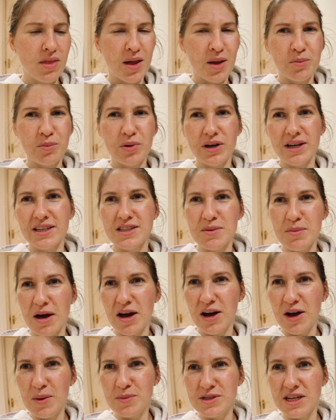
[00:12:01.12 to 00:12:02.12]
putting some
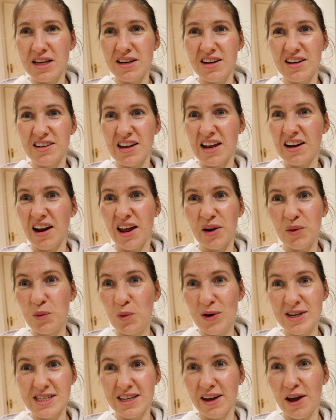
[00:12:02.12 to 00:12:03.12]
herbs in and then like
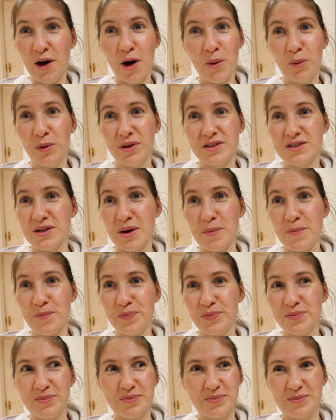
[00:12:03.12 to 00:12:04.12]
whizzing it up with some
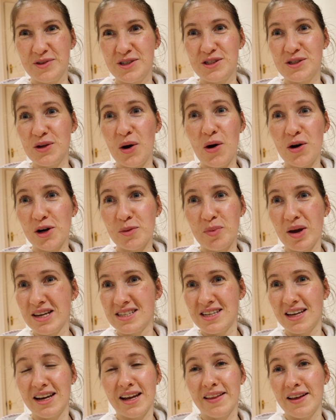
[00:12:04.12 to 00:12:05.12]
stock.
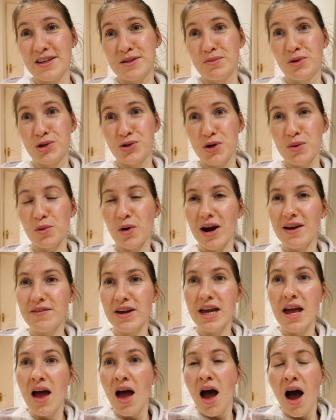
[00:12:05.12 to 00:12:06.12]
Basically that's mushroom
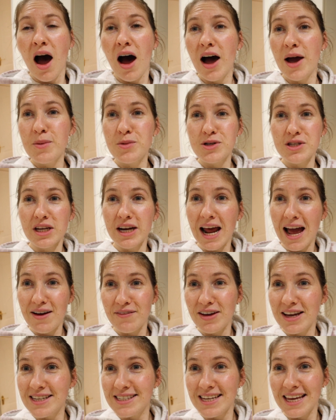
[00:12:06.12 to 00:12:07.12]
gravy. I'm just gonna have
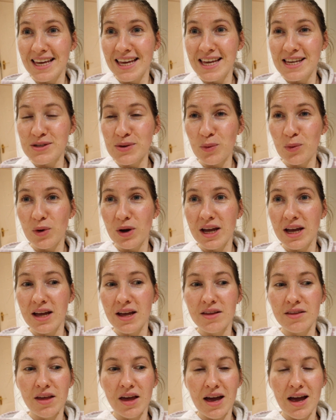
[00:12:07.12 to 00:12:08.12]
it as it is
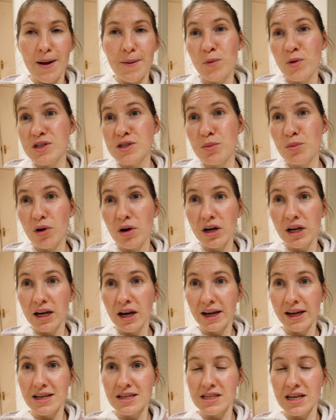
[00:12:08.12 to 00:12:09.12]
with some broccoli,
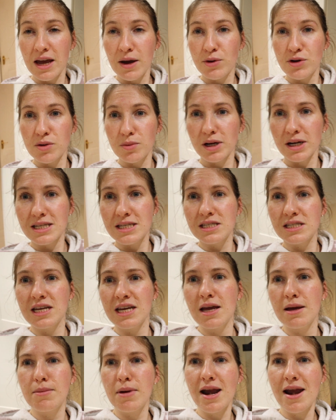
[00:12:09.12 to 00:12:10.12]
like I say, which I'm gonna
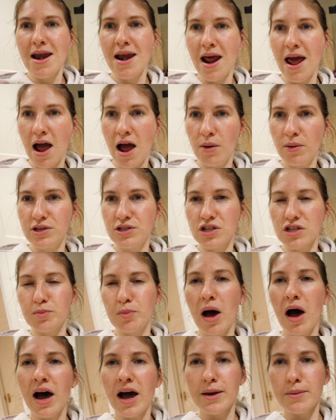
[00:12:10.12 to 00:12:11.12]
steam now. It's just
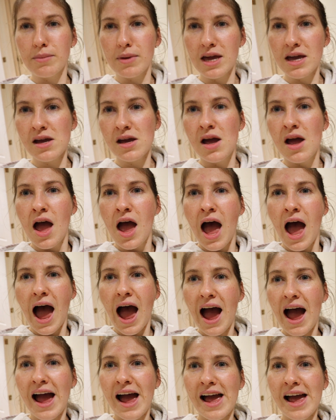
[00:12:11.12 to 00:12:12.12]
behind me,
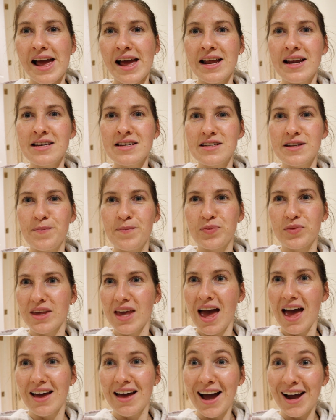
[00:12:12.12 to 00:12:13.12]
and
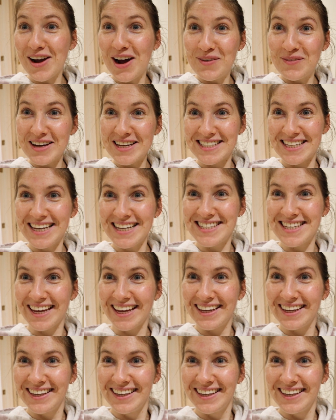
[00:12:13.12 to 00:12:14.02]
yeah, I can't wait to eat it.